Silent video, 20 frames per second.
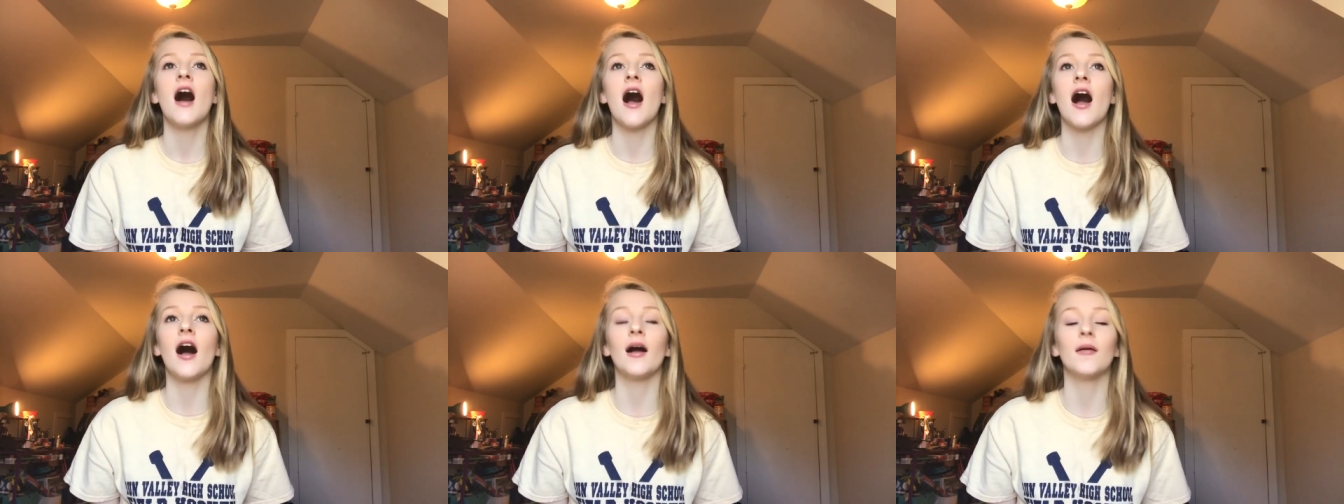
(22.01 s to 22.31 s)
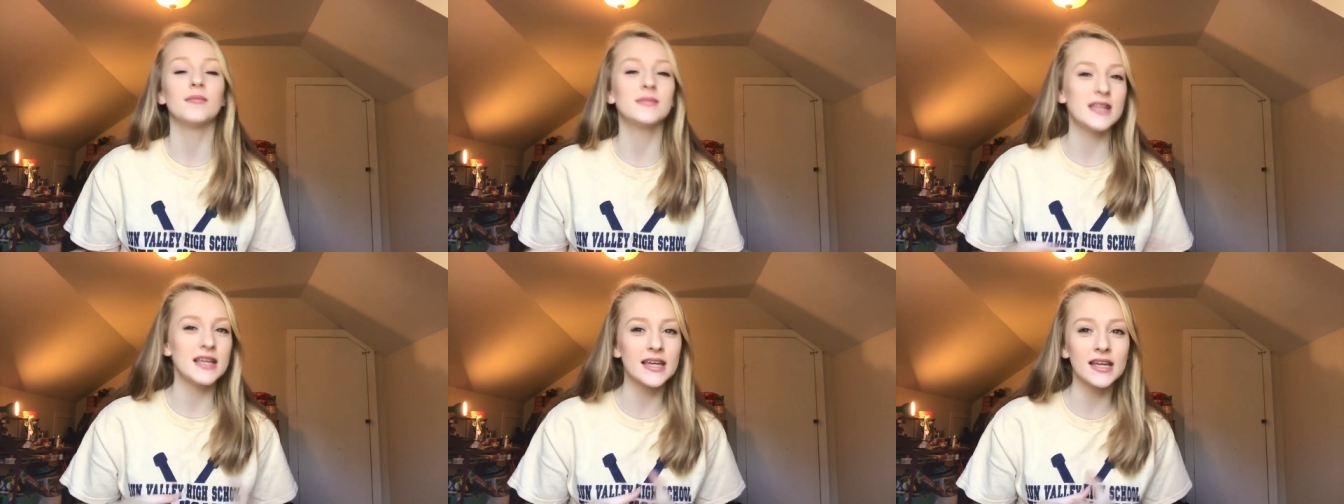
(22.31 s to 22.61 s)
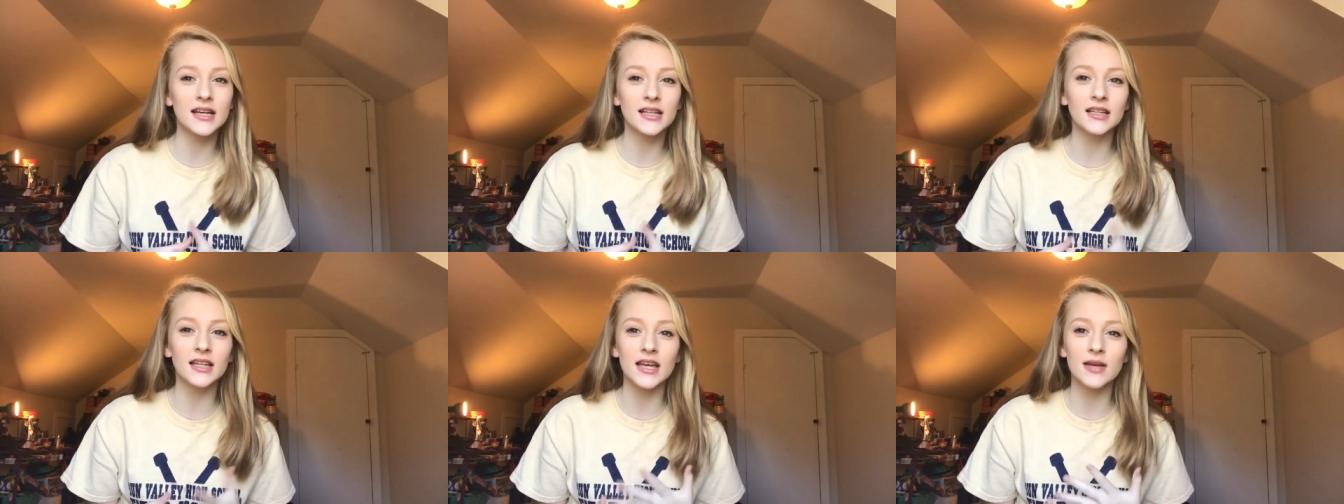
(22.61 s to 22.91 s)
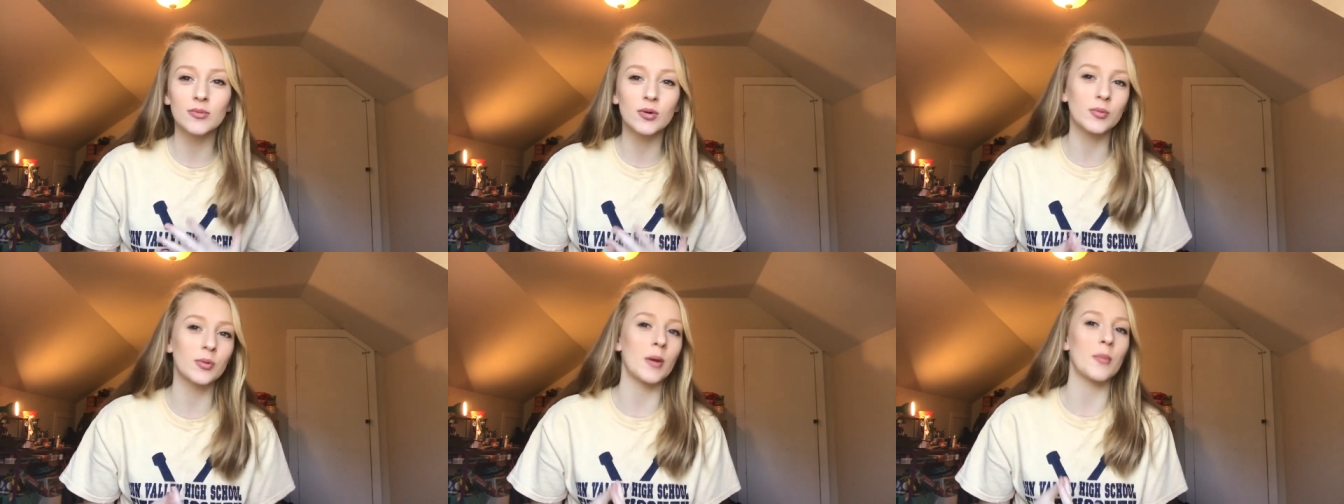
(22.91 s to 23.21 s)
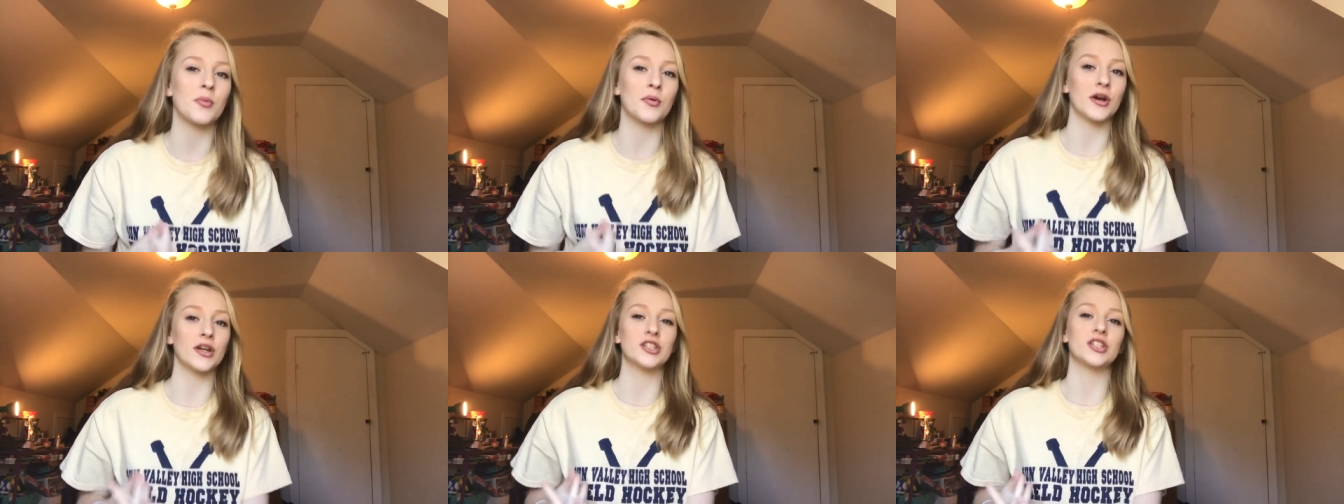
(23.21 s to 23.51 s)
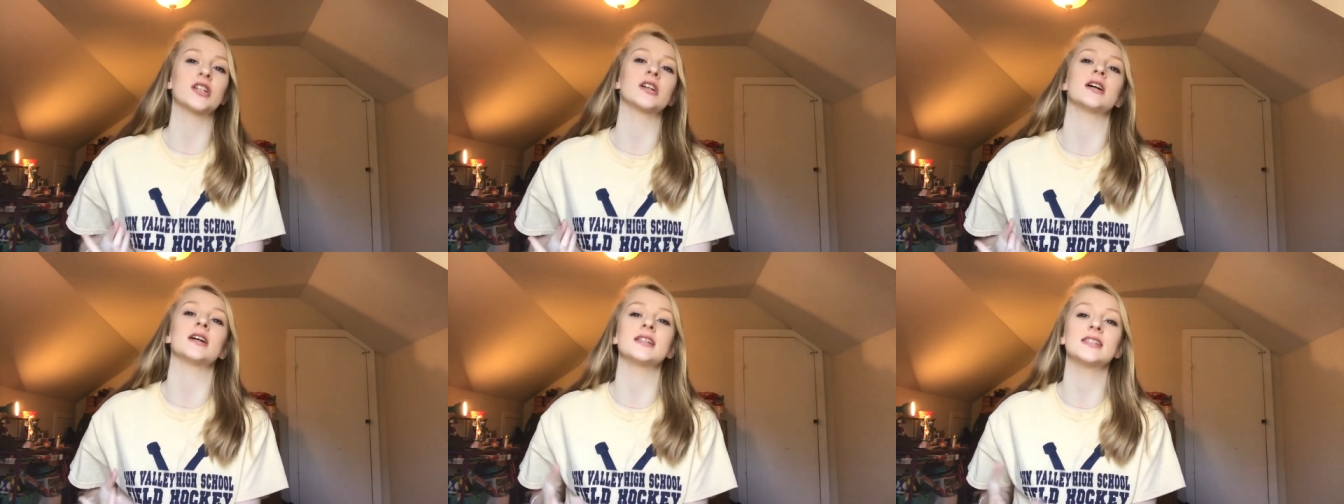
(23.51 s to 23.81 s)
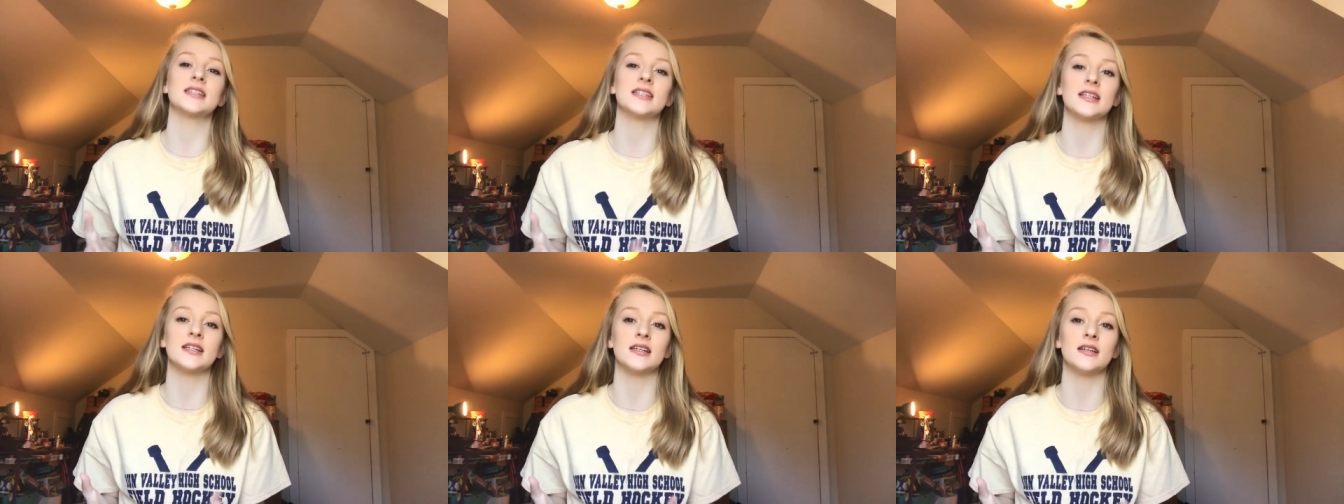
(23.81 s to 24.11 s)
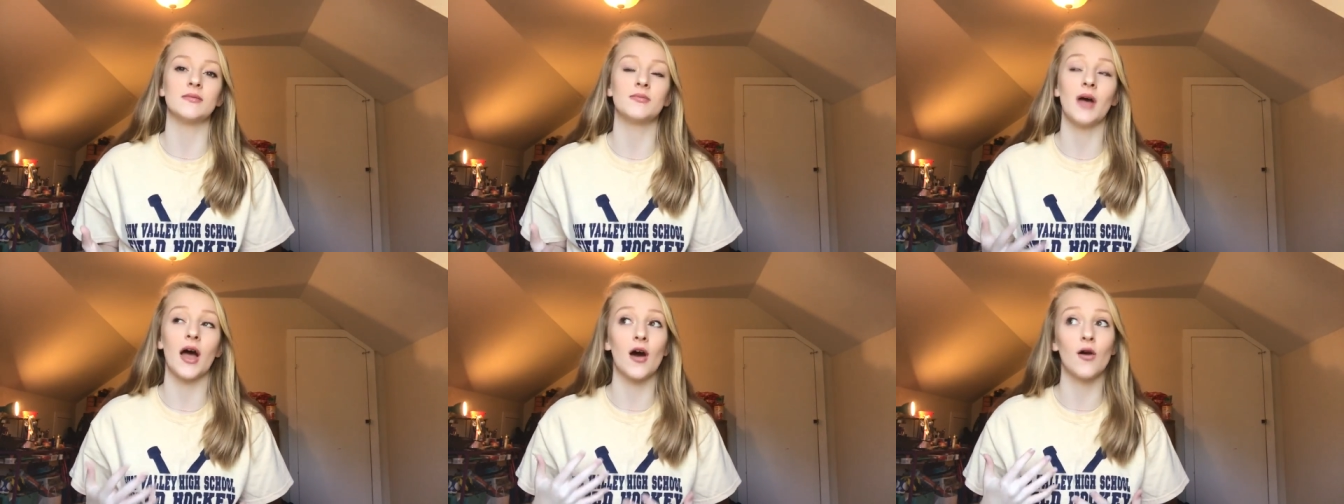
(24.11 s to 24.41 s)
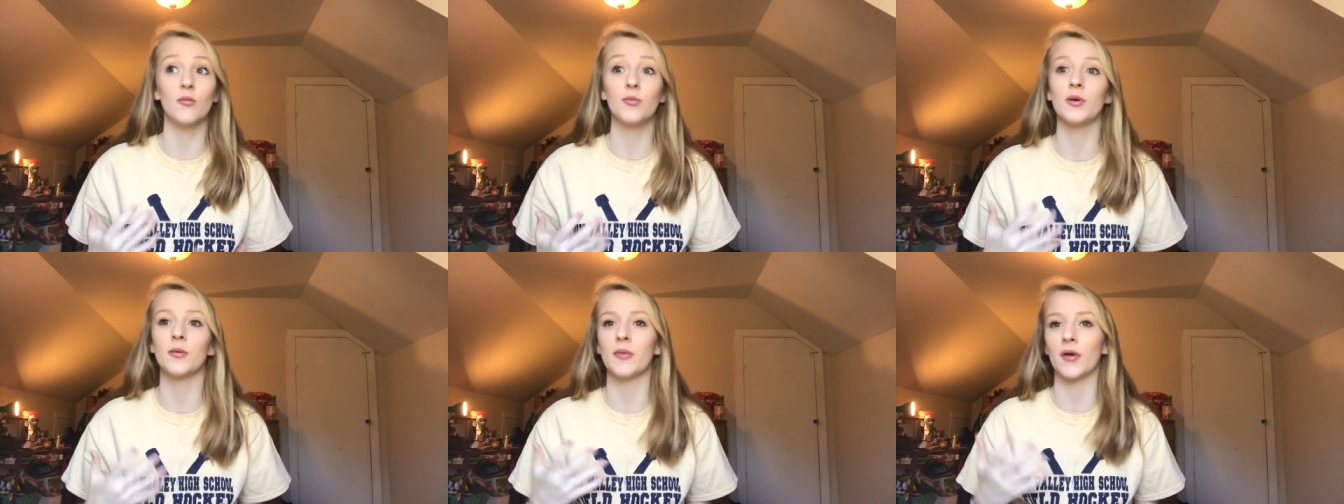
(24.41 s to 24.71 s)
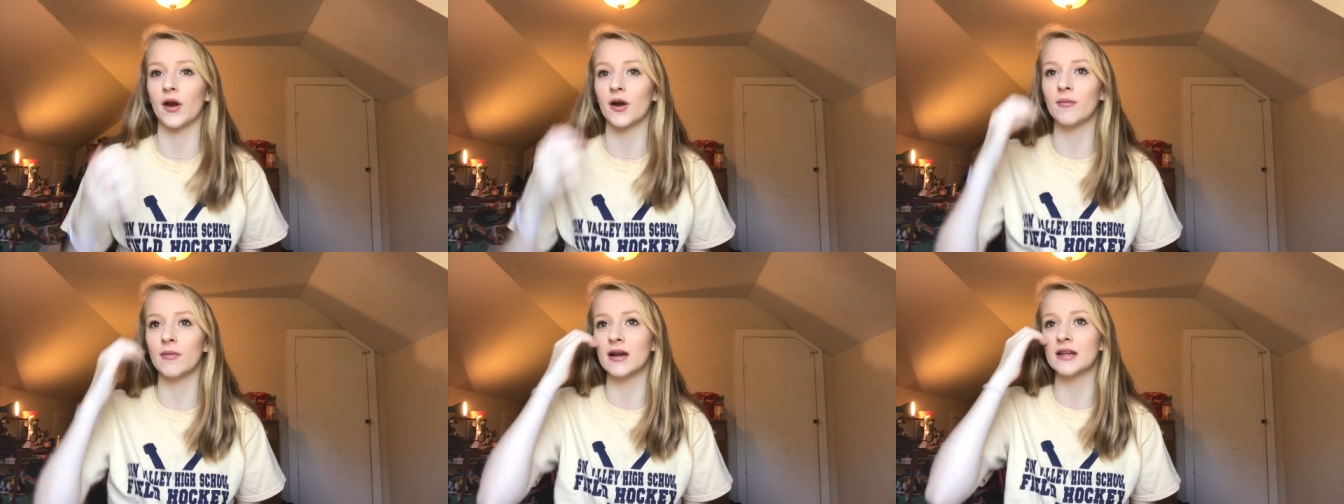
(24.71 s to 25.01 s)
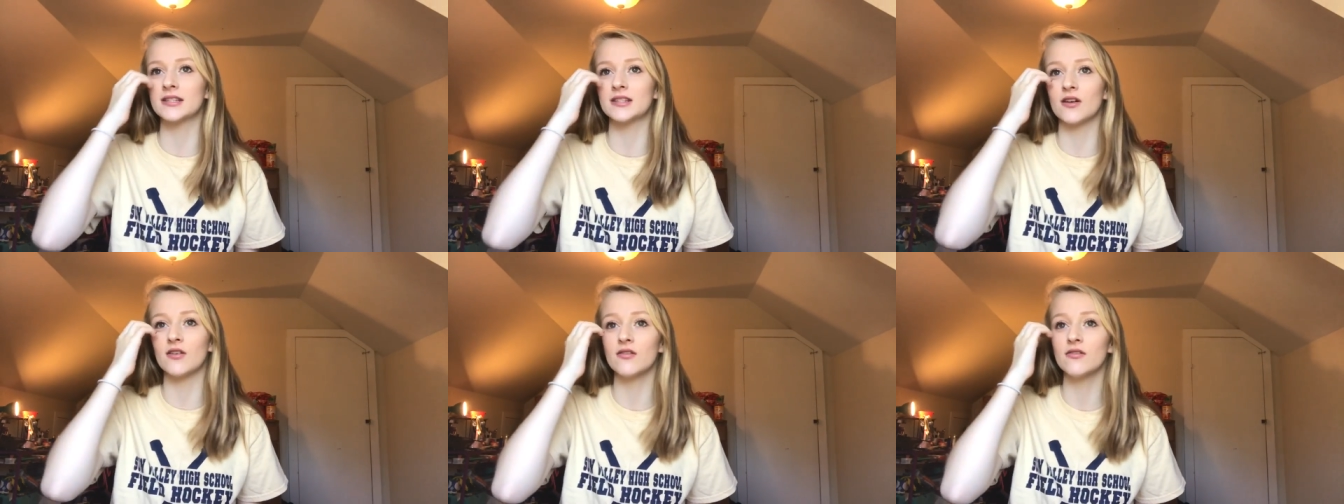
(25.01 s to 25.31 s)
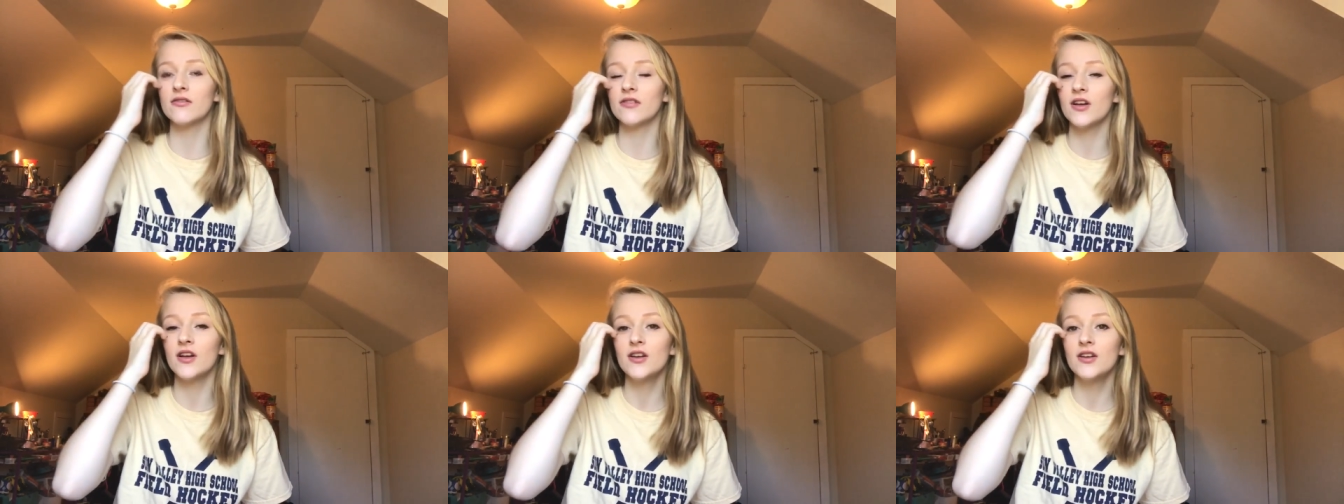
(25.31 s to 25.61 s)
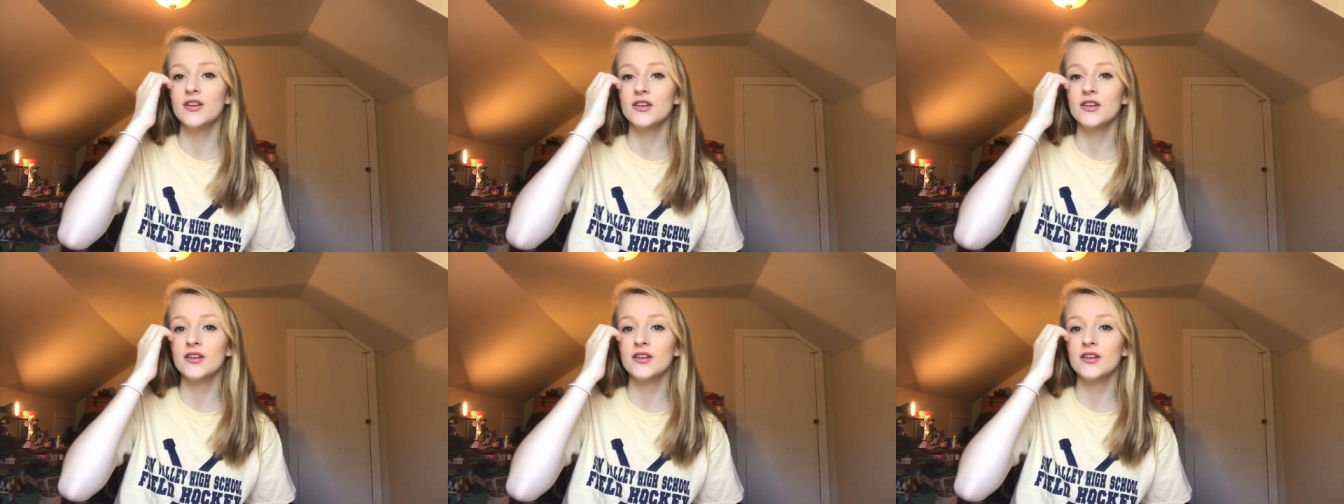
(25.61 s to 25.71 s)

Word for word: I'm taking a labor preparation class to help prepare myself